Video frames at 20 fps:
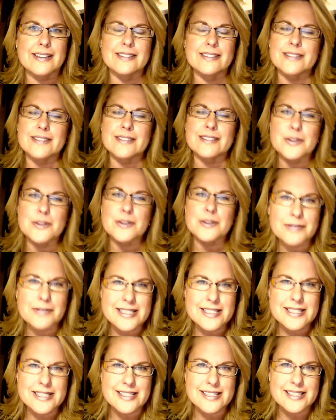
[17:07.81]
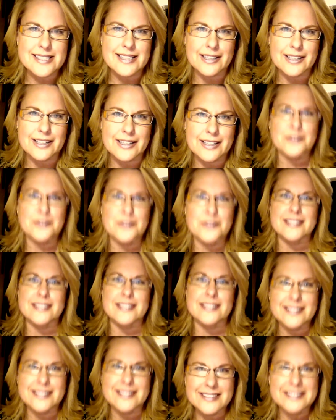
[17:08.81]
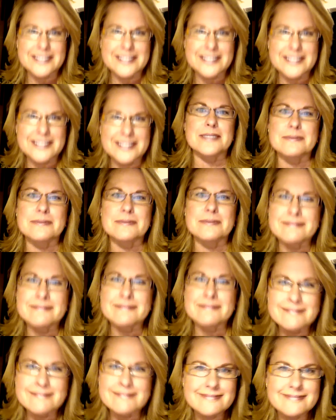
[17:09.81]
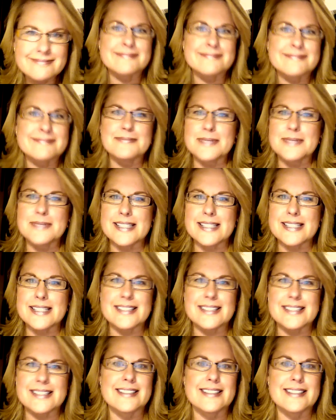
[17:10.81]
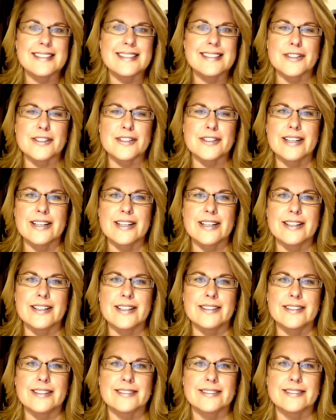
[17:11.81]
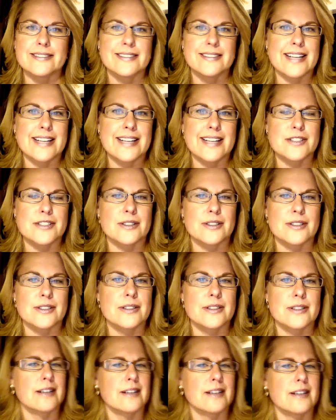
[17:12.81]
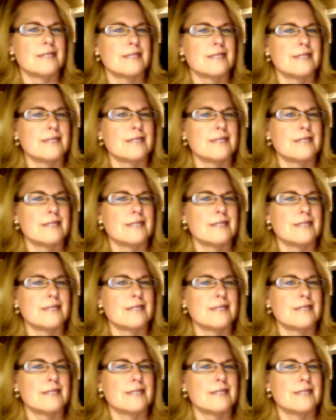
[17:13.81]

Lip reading: who can resist that? Of course, some seasoned teacher of any age is going to say,